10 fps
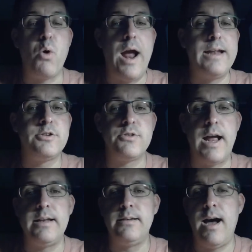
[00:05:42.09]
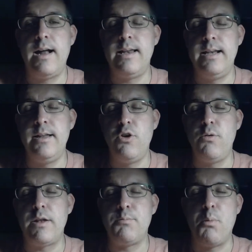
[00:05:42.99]

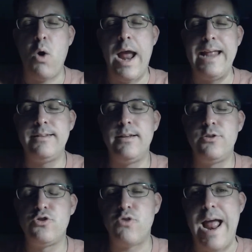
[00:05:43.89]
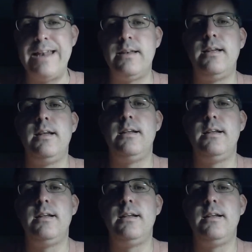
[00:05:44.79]
BryantStratton.edu. That's BryantStratton.edu.